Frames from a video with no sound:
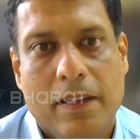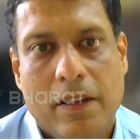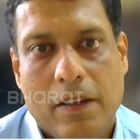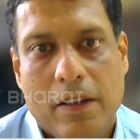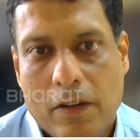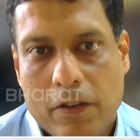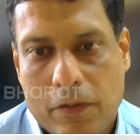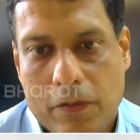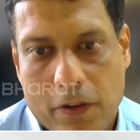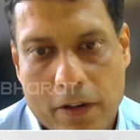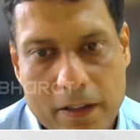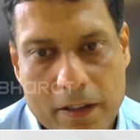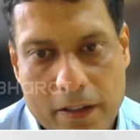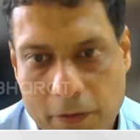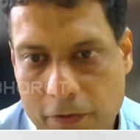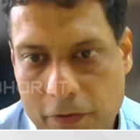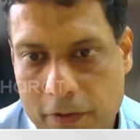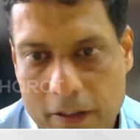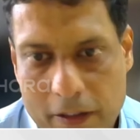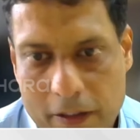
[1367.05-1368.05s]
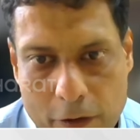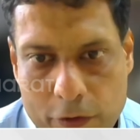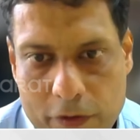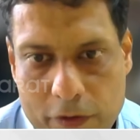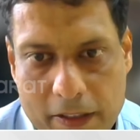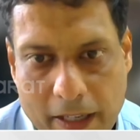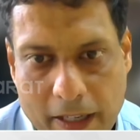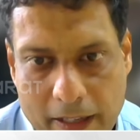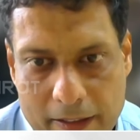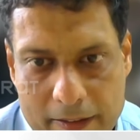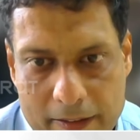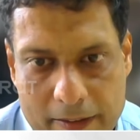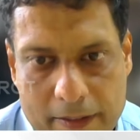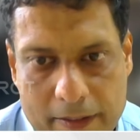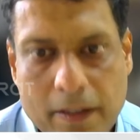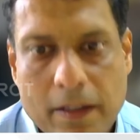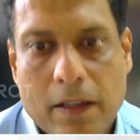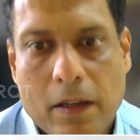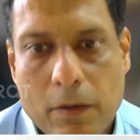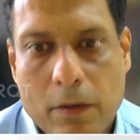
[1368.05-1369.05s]
for a different use case,
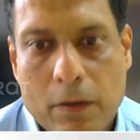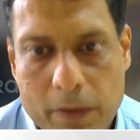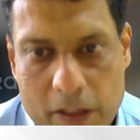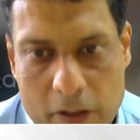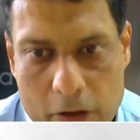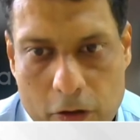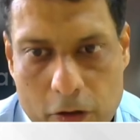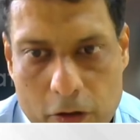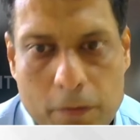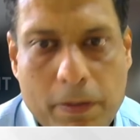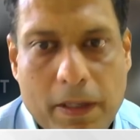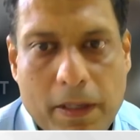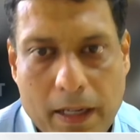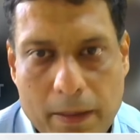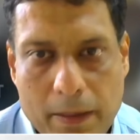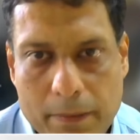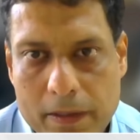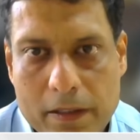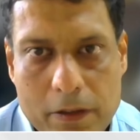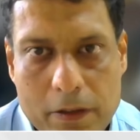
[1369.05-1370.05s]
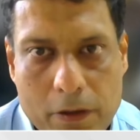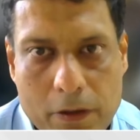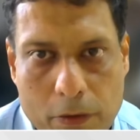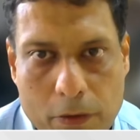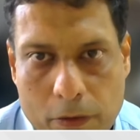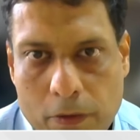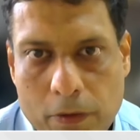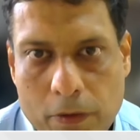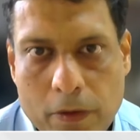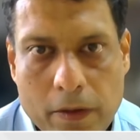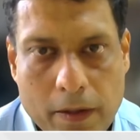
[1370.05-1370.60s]
we should be able to,